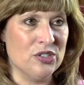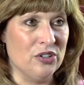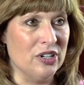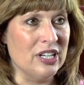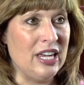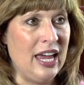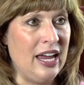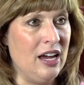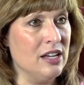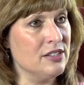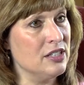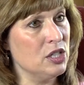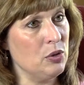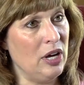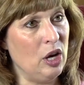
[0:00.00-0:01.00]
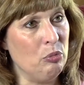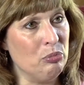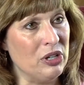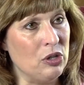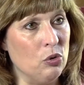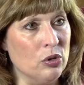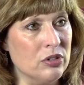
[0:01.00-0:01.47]
that are in chaos and you help
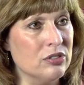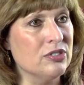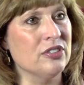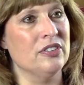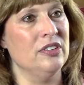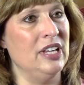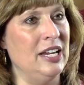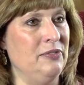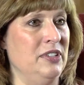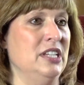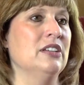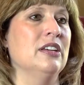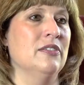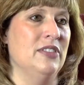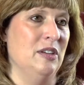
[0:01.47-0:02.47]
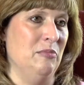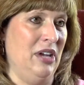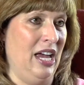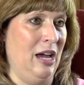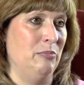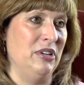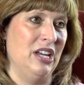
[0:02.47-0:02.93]
bring order to their life and you give them a
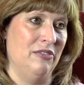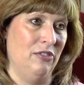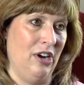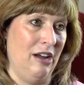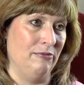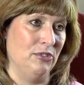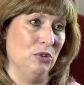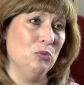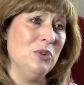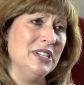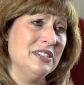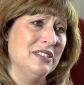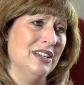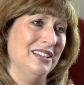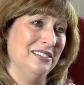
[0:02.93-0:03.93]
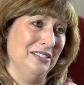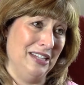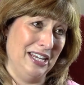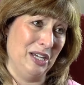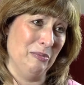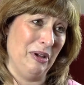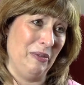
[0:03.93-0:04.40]
happy ever after. What's not to
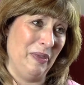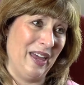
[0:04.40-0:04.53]
like about